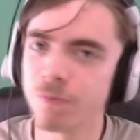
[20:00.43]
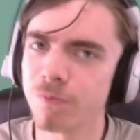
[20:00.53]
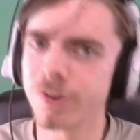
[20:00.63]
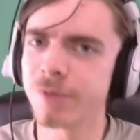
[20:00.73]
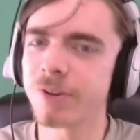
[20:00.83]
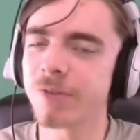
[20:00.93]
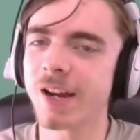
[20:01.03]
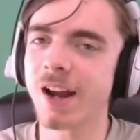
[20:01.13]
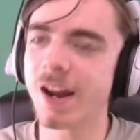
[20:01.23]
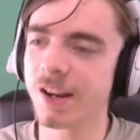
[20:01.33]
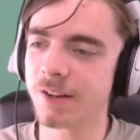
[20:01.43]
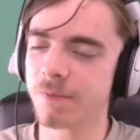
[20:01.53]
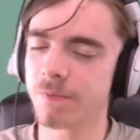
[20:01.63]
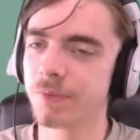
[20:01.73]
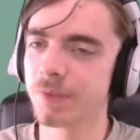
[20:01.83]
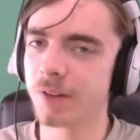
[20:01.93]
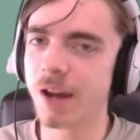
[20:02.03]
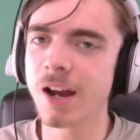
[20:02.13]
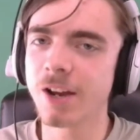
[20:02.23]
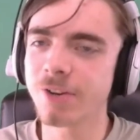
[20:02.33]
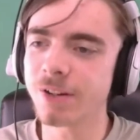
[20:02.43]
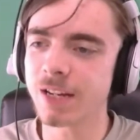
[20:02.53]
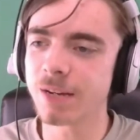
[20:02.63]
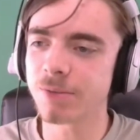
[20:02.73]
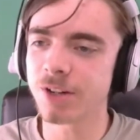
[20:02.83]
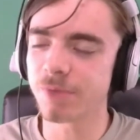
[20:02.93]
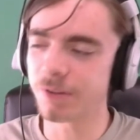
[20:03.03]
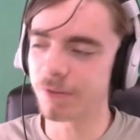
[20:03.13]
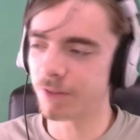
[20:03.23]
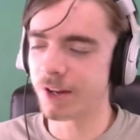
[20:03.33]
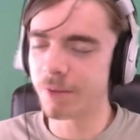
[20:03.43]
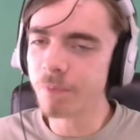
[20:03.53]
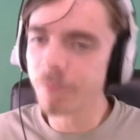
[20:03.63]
we were like, I kind of agree with Keemstar with the,